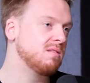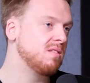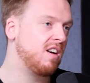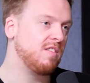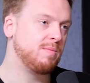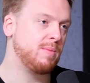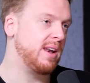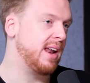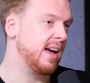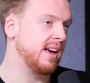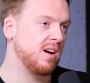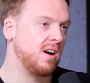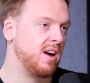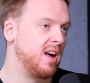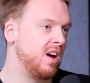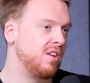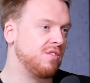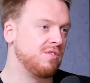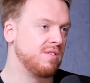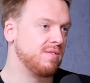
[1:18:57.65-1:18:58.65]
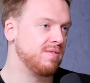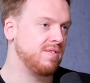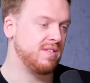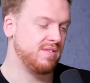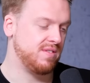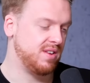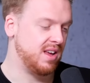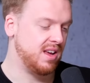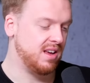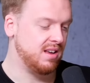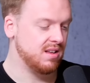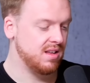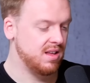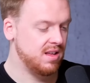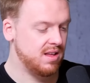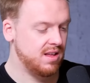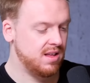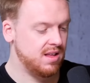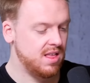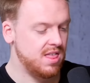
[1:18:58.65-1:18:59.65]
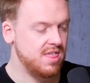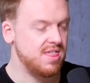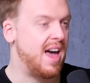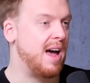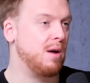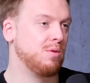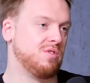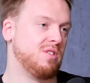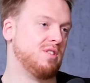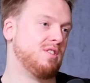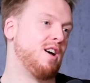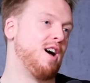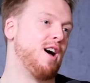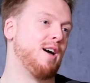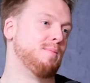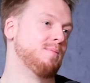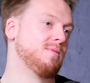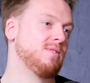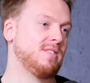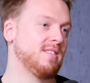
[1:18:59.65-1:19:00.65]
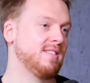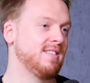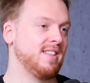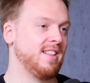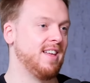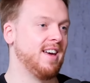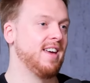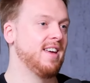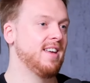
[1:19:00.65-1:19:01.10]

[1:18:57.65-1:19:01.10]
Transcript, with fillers: I've been that guy 150,000 times. Like,